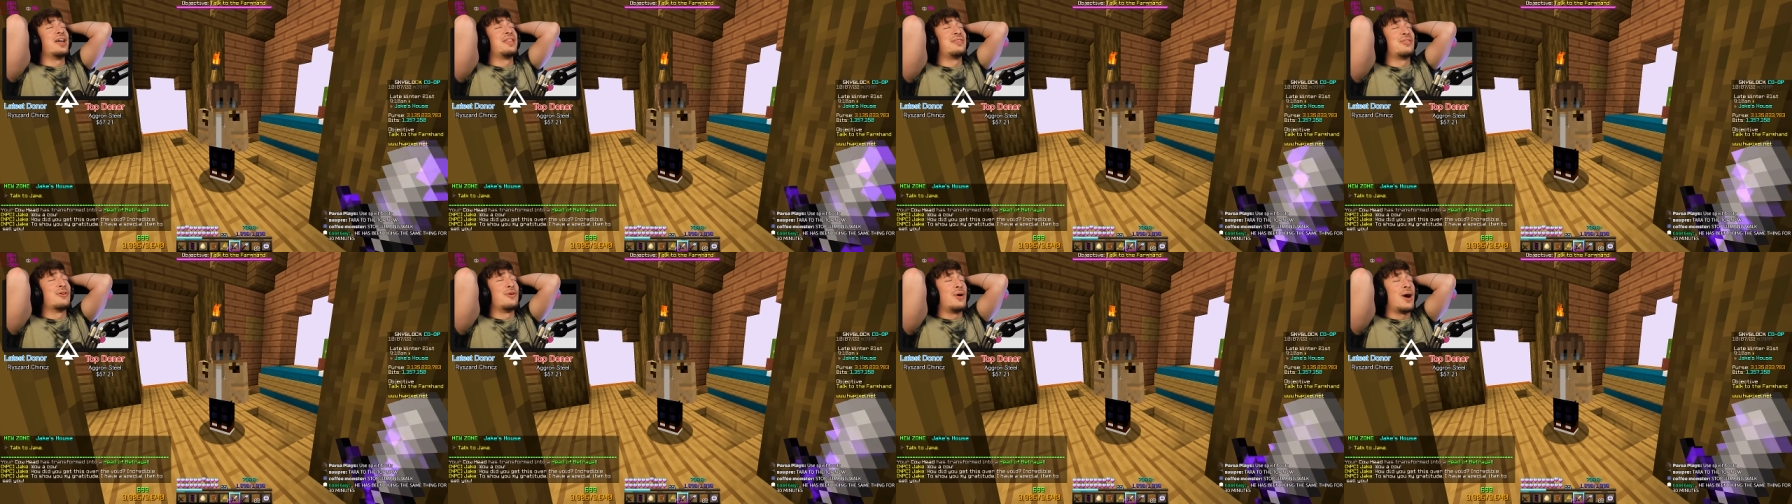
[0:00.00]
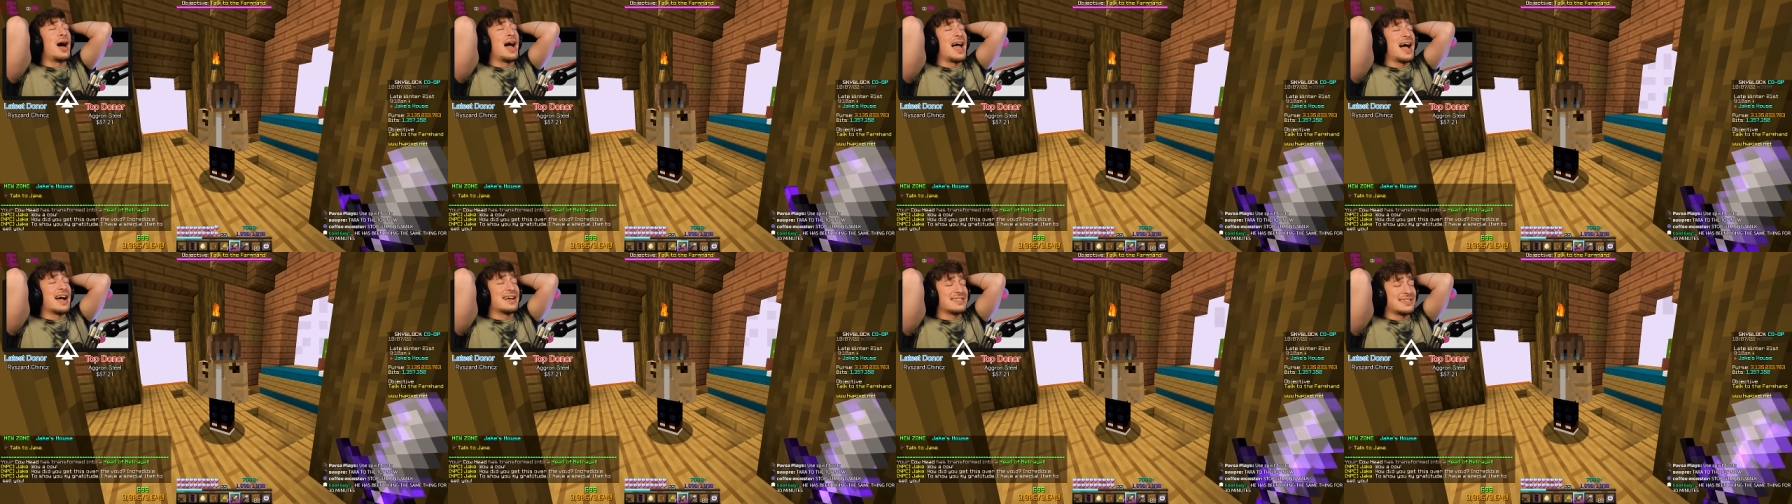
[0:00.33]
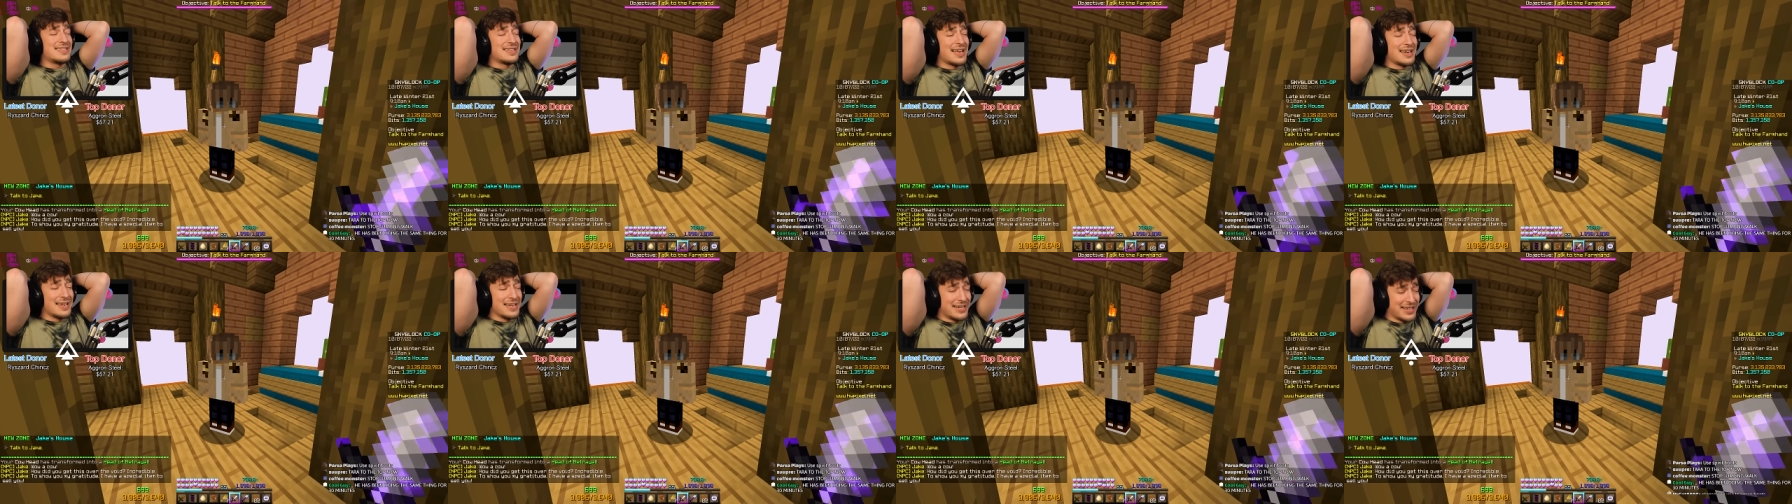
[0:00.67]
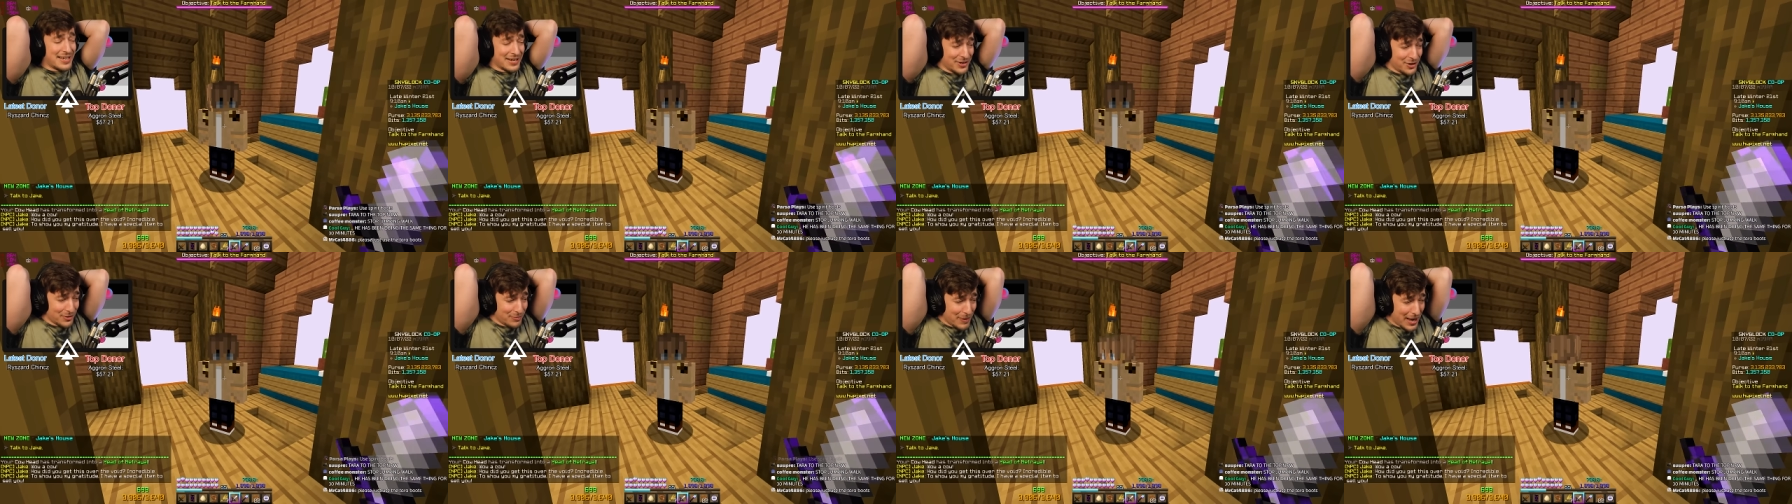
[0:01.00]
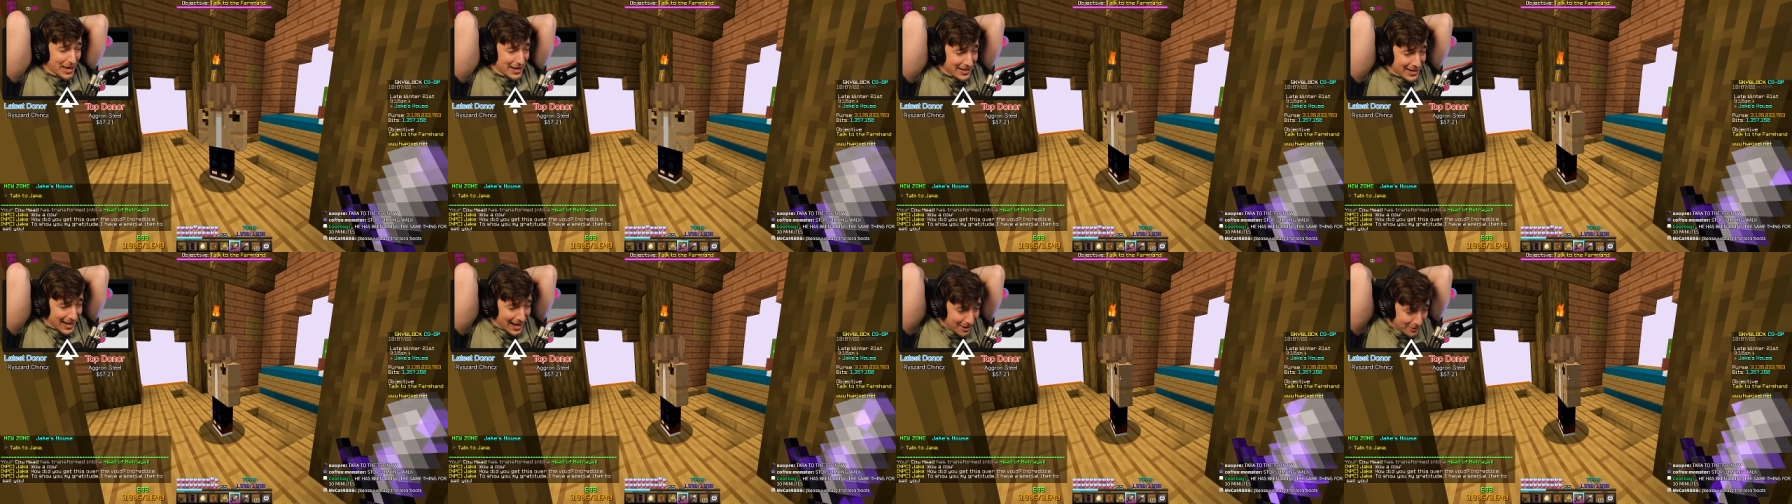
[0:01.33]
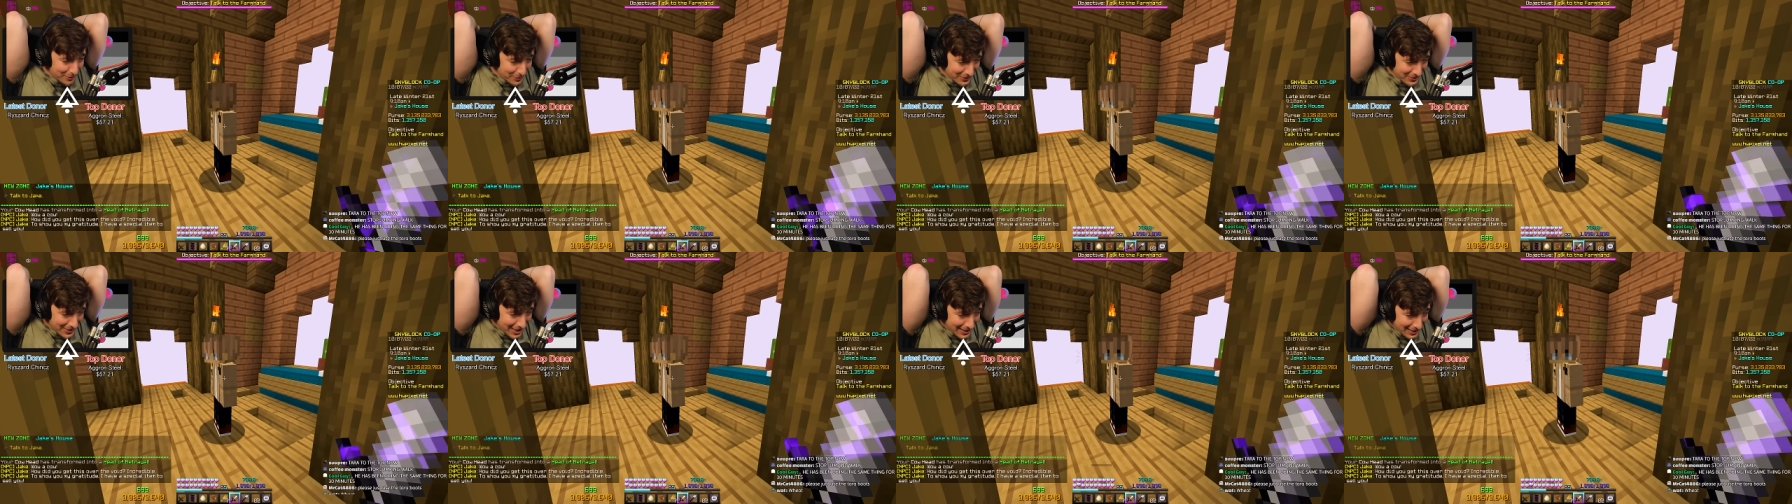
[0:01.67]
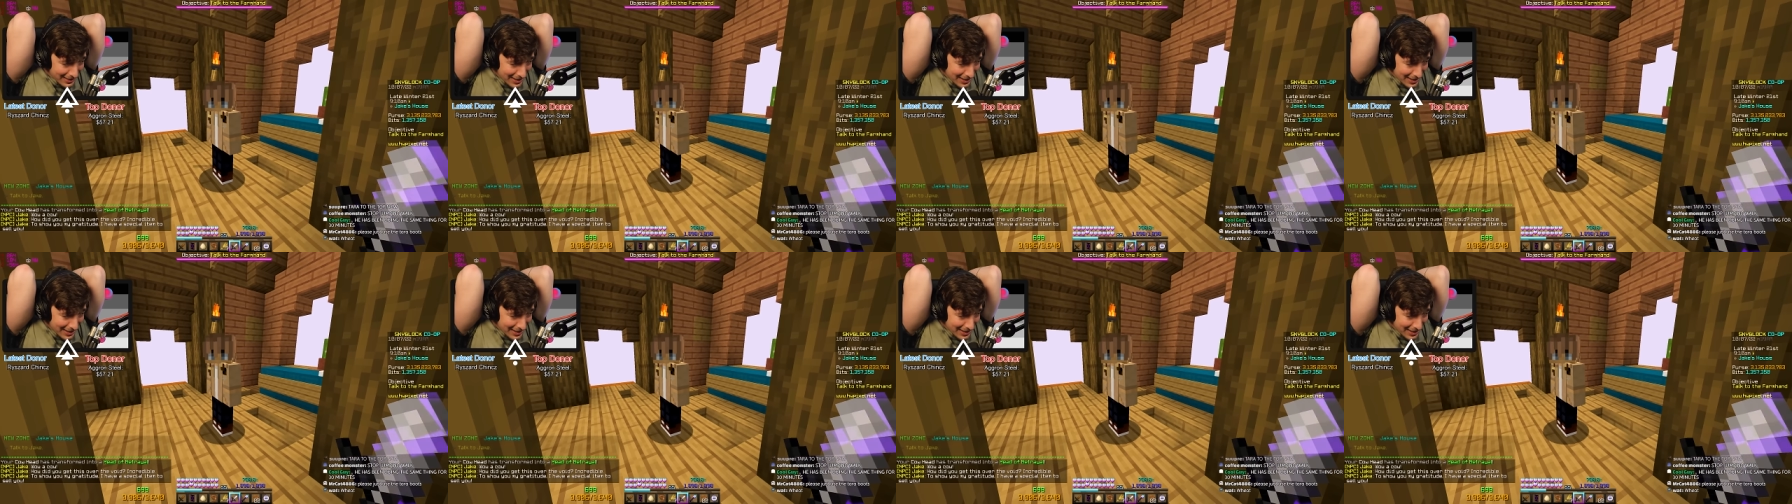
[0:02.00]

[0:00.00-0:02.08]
I thought I accidentally killed my cow with that